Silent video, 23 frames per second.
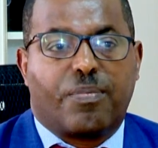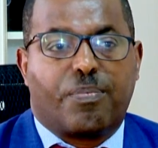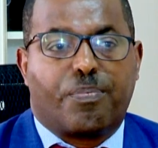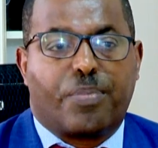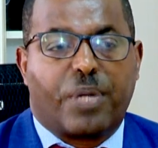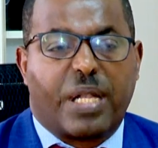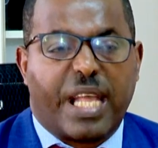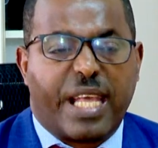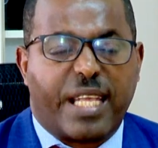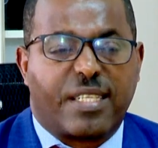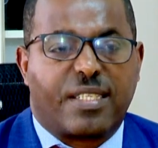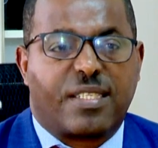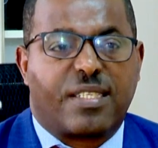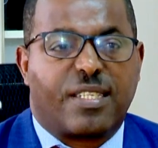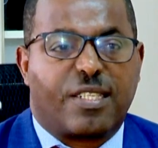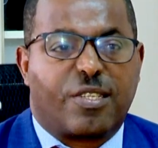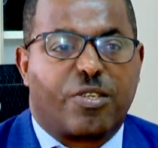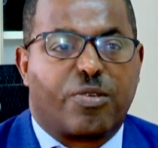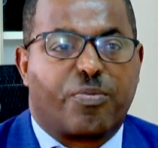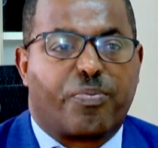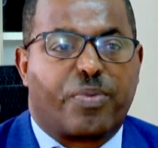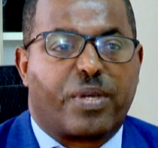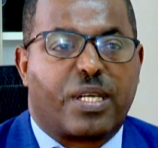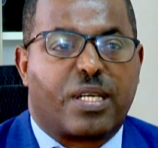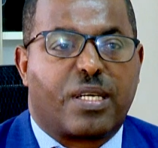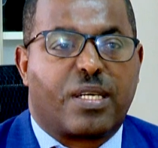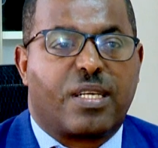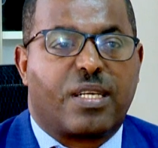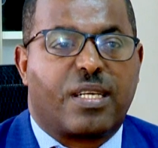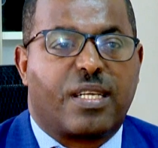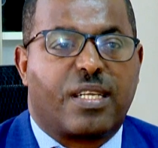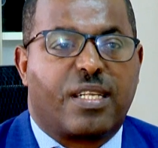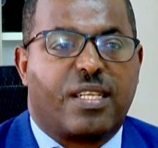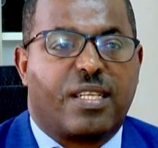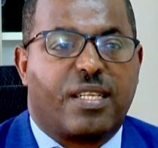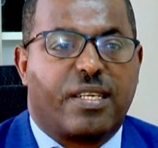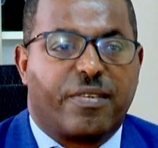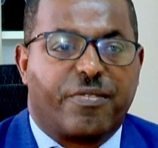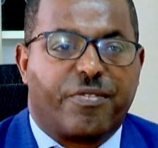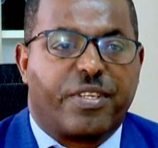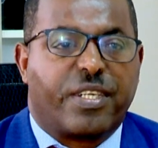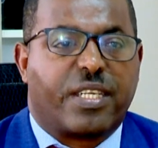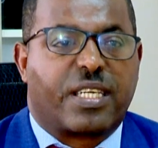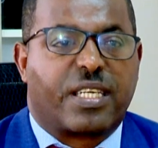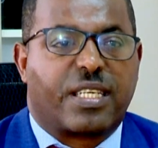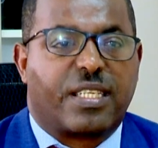placed Ethiopia in
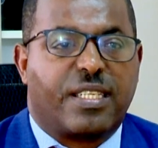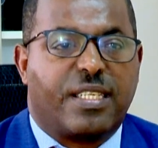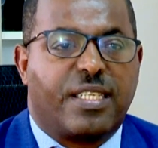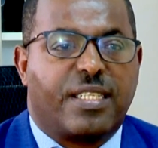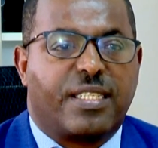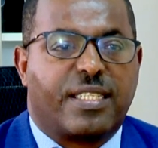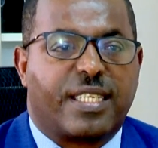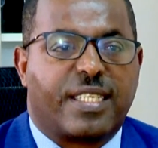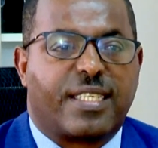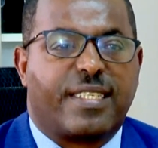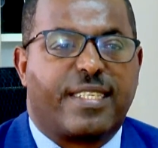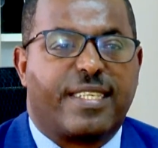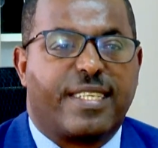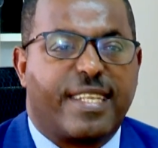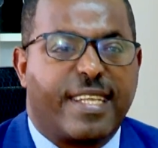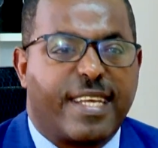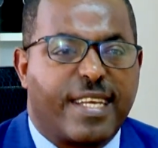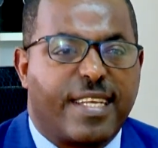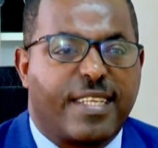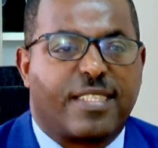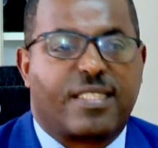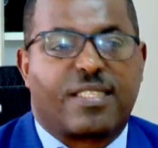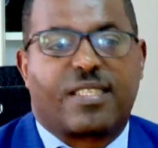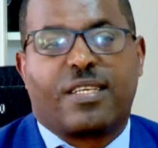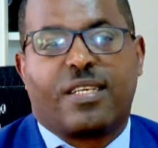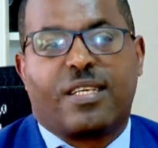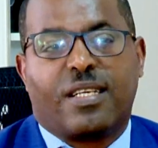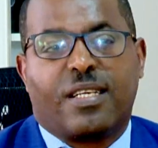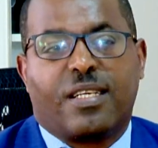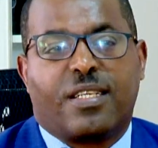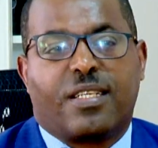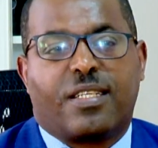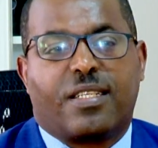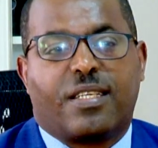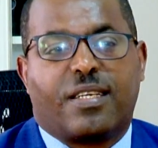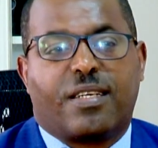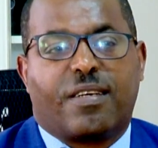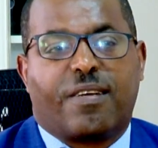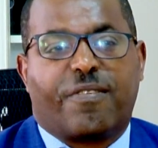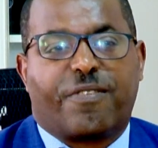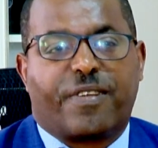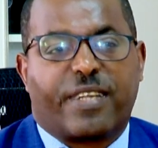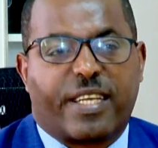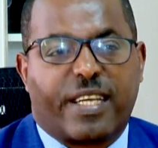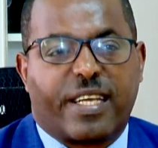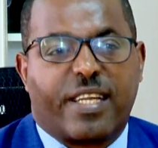Africa, that denies the
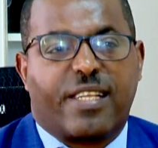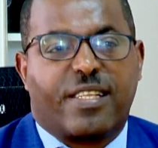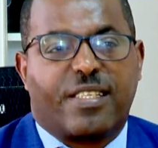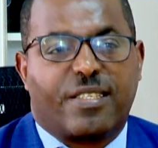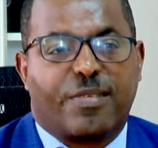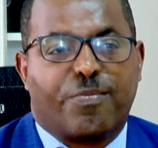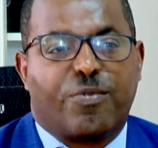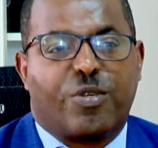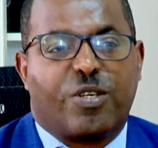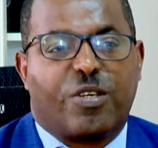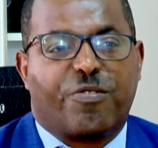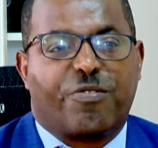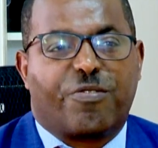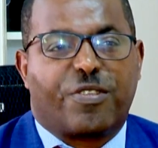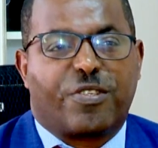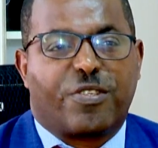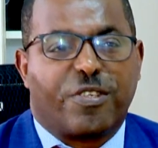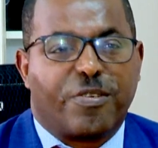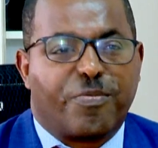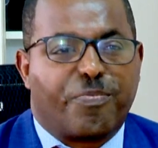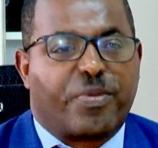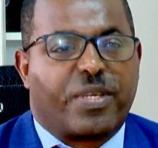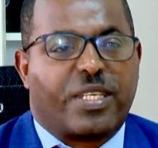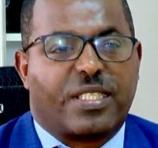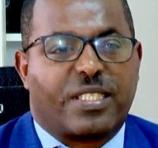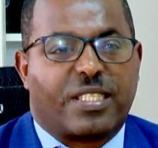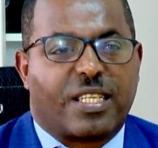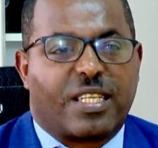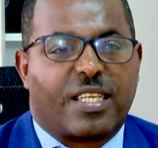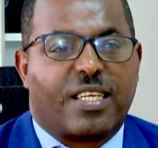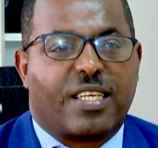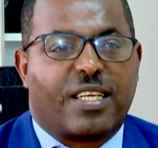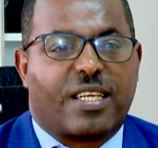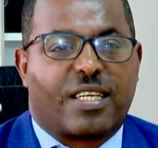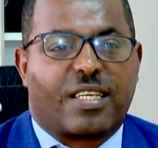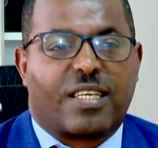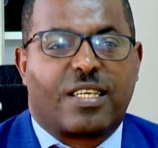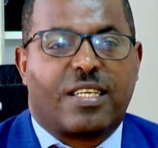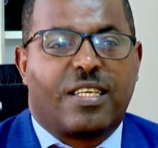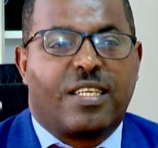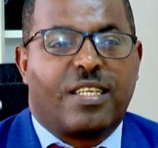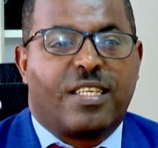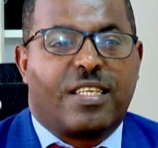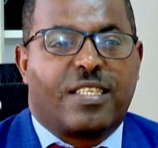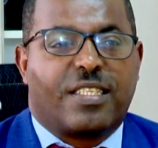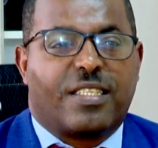Africanism of Ethiopians, like
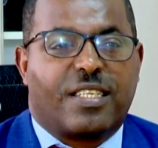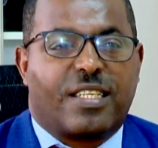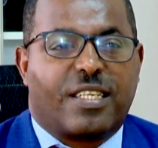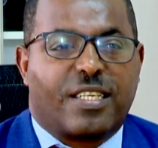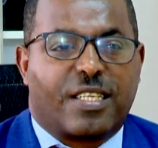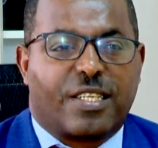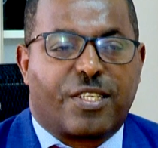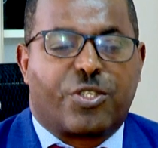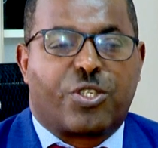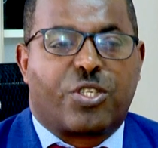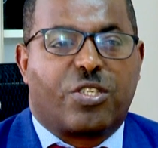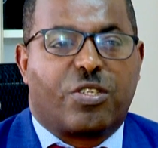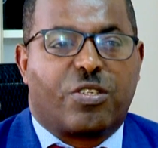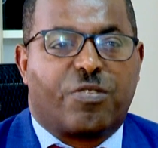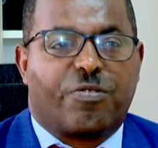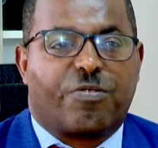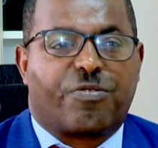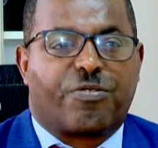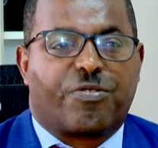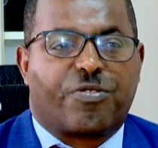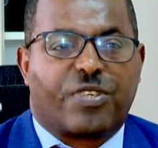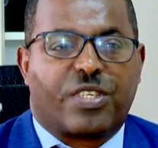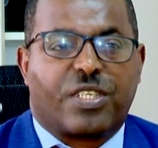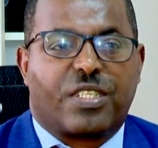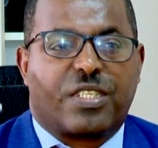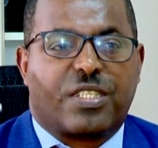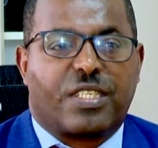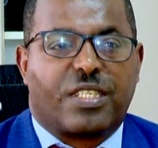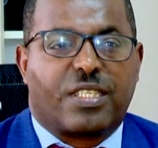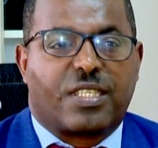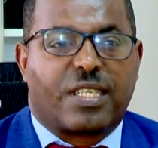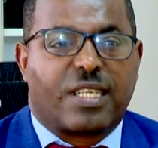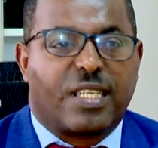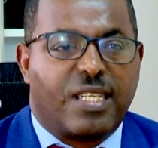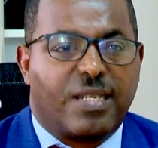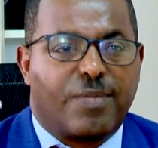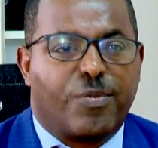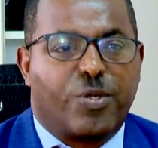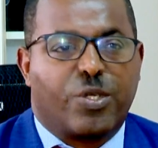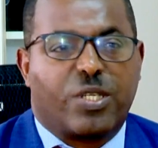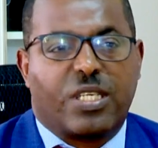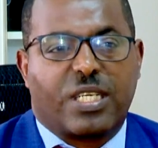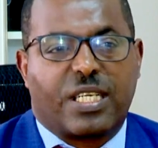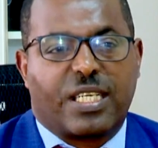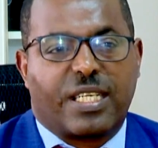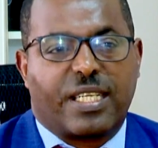the narration of the
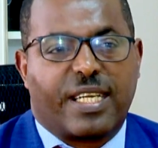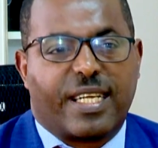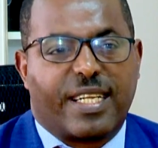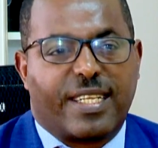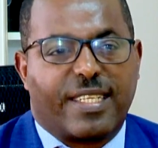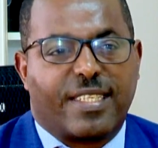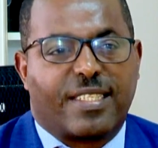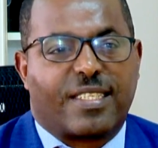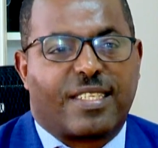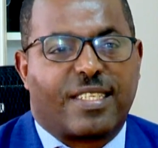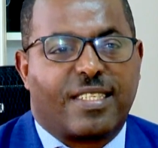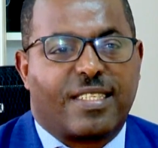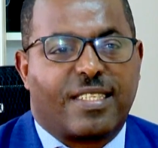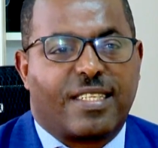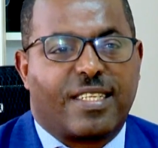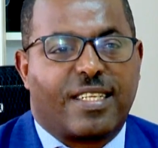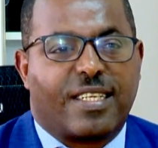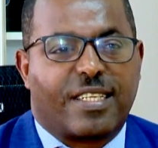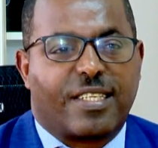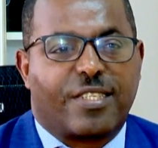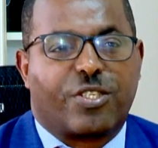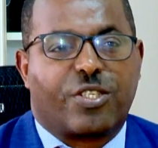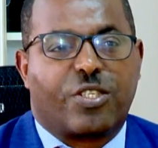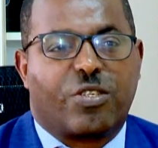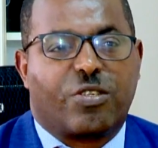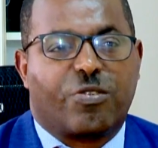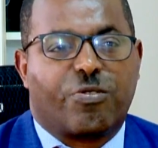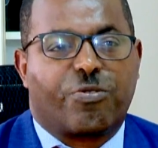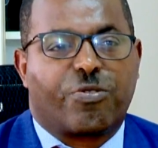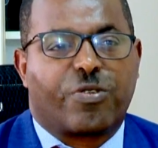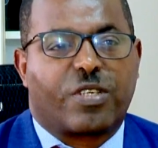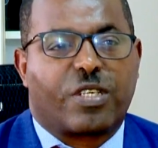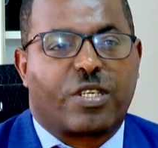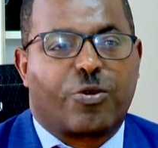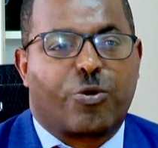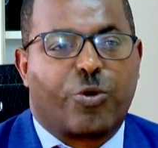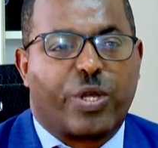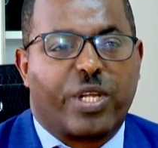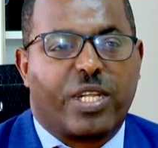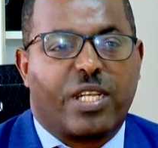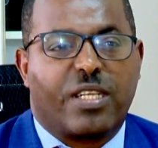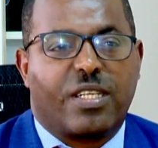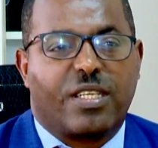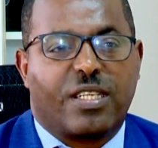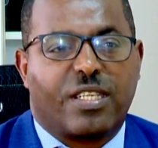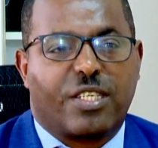Solomonic dynasty, the narration of
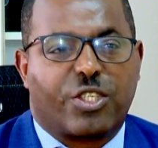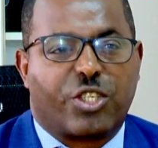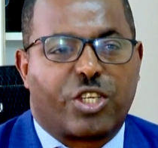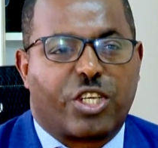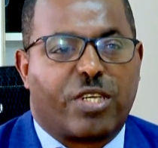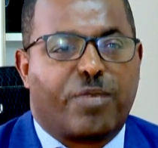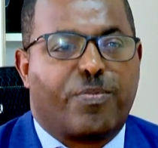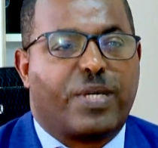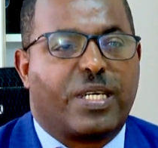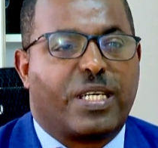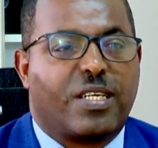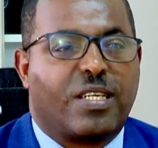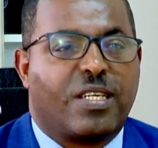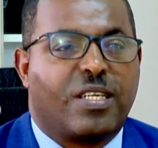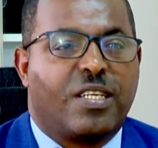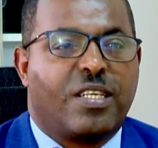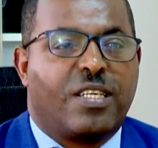Queen Sheba.